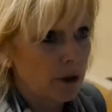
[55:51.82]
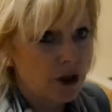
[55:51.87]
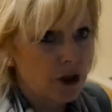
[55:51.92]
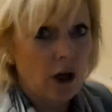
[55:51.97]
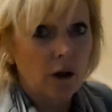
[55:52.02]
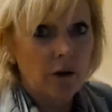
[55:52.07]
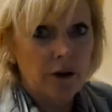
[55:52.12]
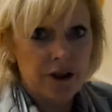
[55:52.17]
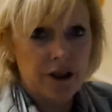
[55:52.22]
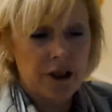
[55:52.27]

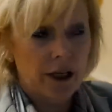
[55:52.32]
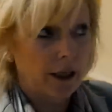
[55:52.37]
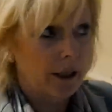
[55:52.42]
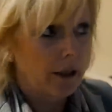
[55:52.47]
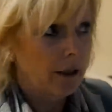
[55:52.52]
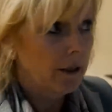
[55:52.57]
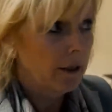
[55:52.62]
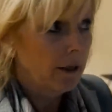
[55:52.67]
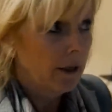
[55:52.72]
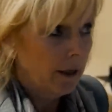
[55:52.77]
majority
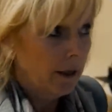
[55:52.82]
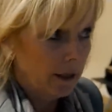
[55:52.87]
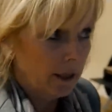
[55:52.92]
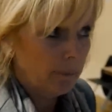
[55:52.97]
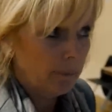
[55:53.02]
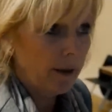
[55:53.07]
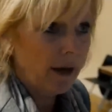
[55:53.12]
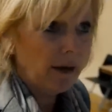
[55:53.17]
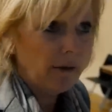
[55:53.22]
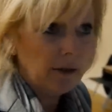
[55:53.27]

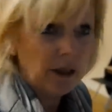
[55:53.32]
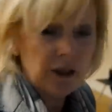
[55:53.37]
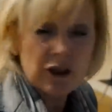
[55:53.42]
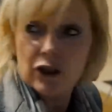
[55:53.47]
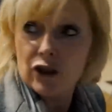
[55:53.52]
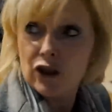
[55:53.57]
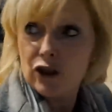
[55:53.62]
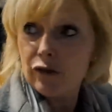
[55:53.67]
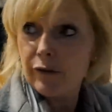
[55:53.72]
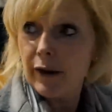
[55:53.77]
and apparently
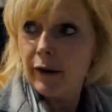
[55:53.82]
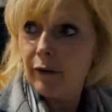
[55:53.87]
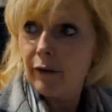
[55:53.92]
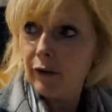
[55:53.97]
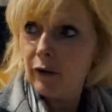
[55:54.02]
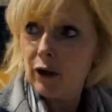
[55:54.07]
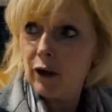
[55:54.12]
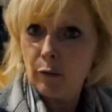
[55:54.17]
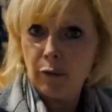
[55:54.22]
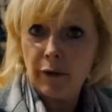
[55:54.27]
to
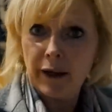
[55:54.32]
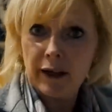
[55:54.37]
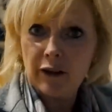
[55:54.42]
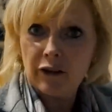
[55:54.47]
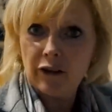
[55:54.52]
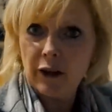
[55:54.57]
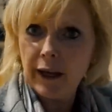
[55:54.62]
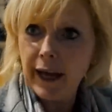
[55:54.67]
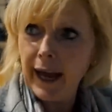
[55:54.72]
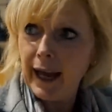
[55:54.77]
strengthen the
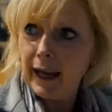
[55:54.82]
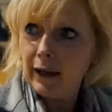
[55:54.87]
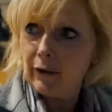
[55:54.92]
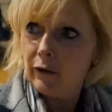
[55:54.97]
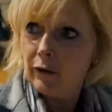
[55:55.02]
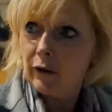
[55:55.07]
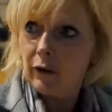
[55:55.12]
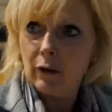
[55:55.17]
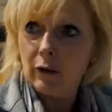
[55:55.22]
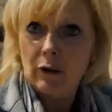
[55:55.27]
Brexit hand.